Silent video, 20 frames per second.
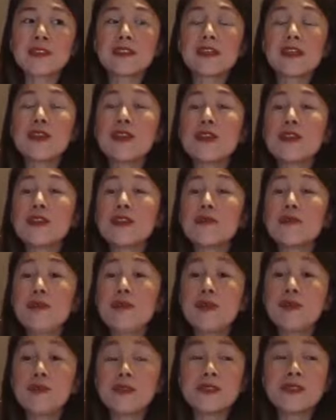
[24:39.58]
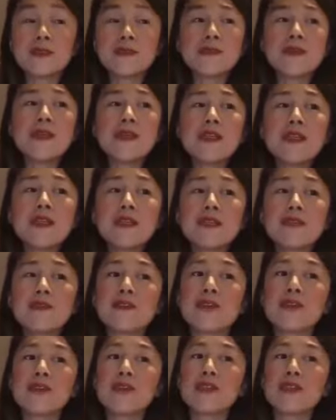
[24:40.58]
In this moment, millions of
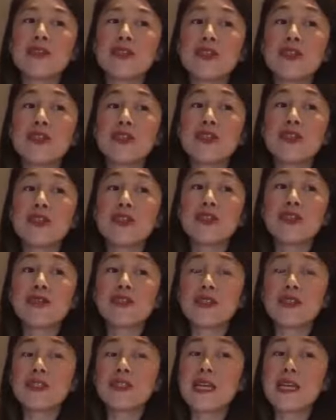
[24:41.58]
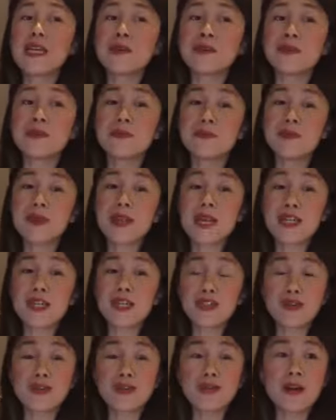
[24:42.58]
others are doing the same
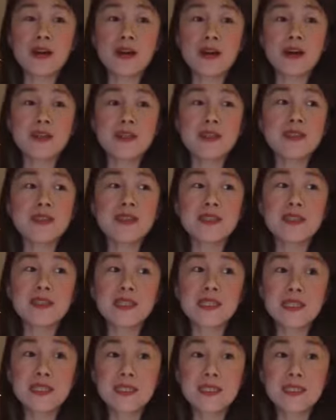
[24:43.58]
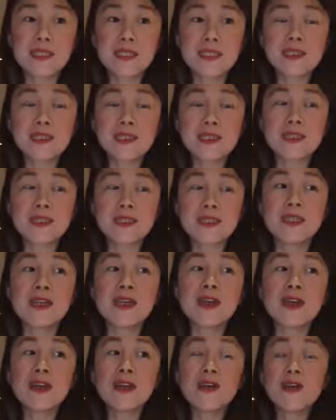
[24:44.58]
as you are, sitting
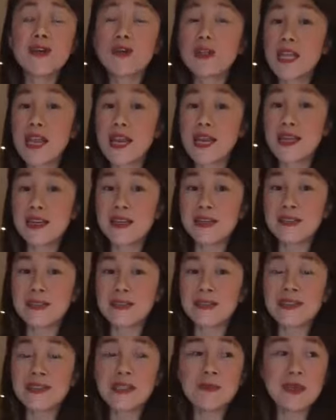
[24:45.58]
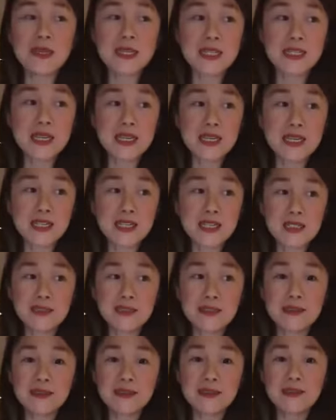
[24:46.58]
or laying in
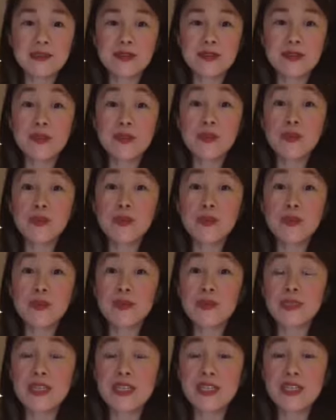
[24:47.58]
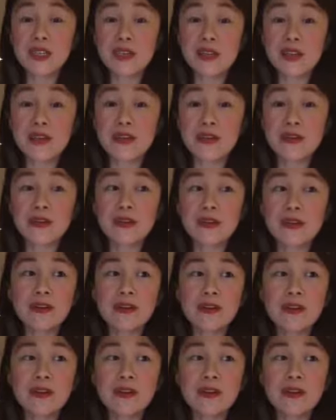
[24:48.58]
meditation, supporting each other.